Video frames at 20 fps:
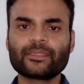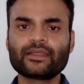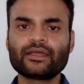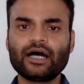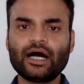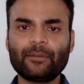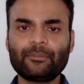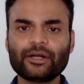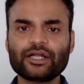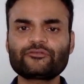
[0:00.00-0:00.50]

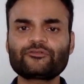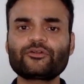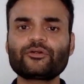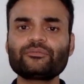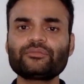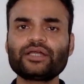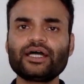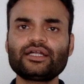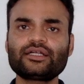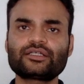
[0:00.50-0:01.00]
Apart from
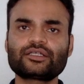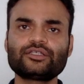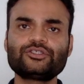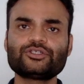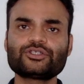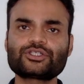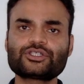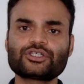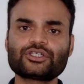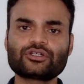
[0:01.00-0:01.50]
that,
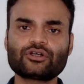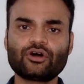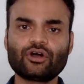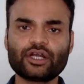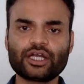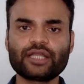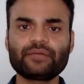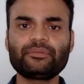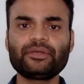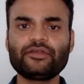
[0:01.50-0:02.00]
you should
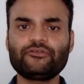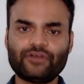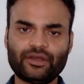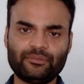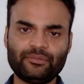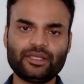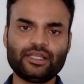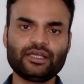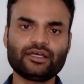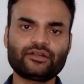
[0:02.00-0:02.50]
already be
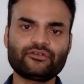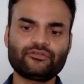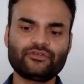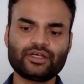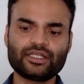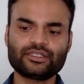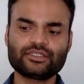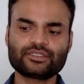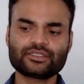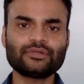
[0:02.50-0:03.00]
familiar
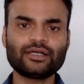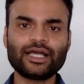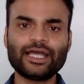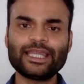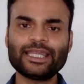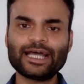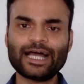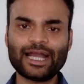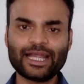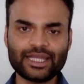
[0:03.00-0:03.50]
with
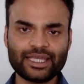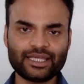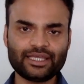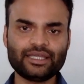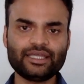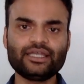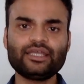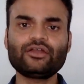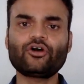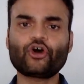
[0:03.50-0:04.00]
an
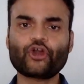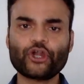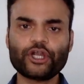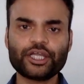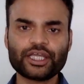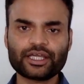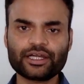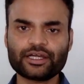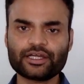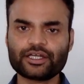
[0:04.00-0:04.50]
IDE or
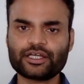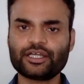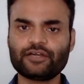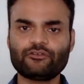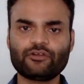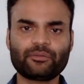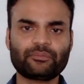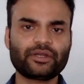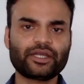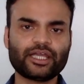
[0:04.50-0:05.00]
integrated
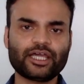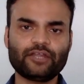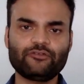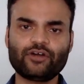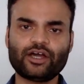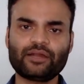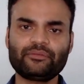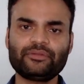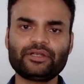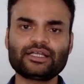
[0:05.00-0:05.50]
development
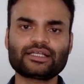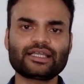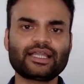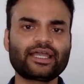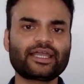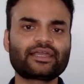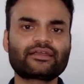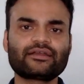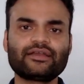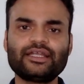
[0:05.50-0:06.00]
environment
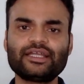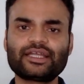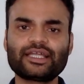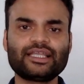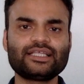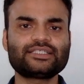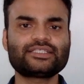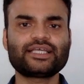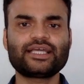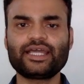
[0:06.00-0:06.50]
like
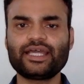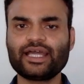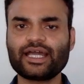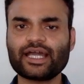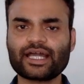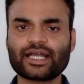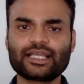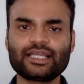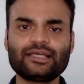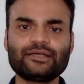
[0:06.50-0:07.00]
IntelliJ,
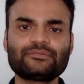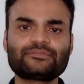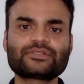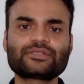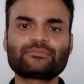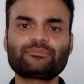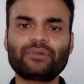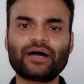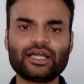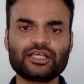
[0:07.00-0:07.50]

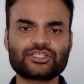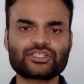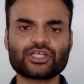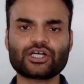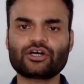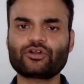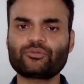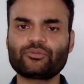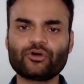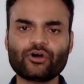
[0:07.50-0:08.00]
Eclipse,
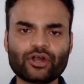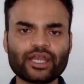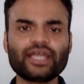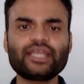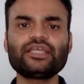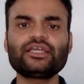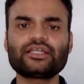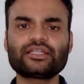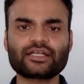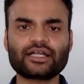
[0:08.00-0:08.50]
PyCharm, or
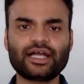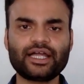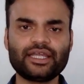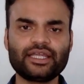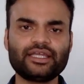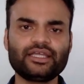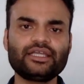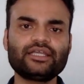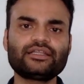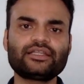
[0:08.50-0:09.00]
any other
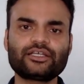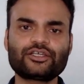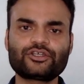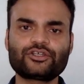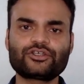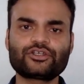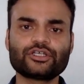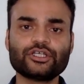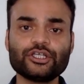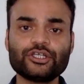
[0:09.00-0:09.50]
IDE that
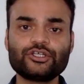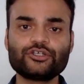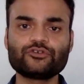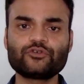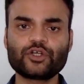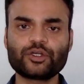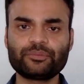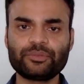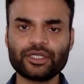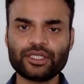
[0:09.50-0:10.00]
you
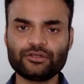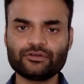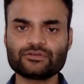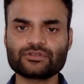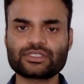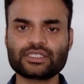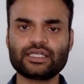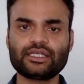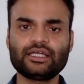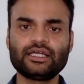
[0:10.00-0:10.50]
would be
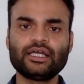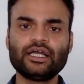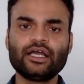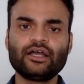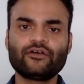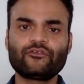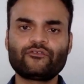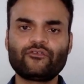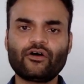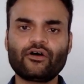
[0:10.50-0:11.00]
using
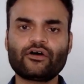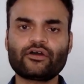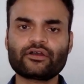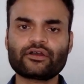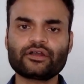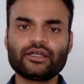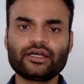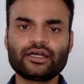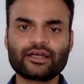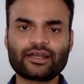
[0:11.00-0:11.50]

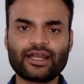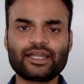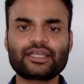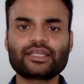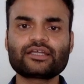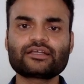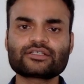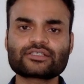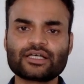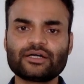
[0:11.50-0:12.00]
for
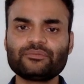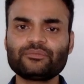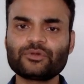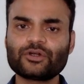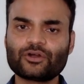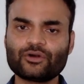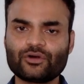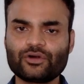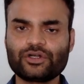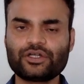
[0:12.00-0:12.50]
writing some
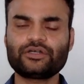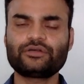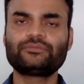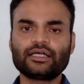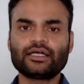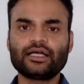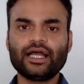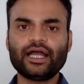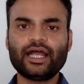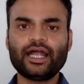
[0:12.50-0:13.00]
code.
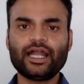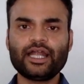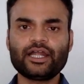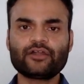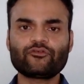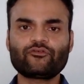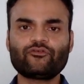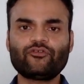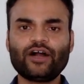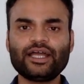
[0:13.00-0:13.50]

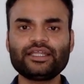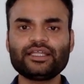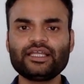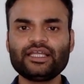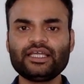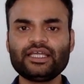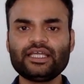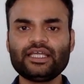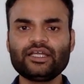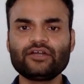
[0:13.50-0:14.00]
And
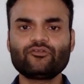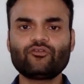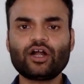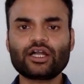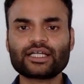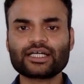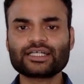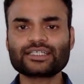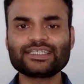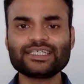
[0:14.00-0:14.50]
finally,
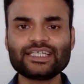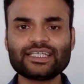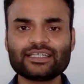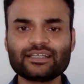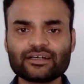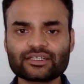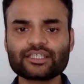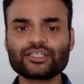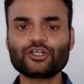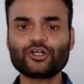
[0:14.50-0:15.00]
what are the
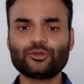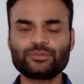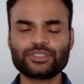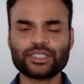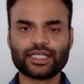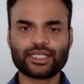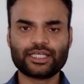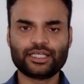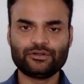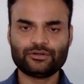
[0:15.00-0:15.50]
learning
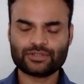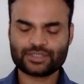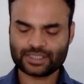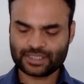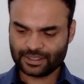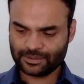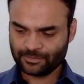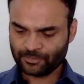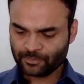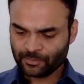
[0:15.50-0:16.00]

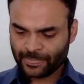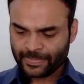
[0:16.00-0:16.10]
objectives?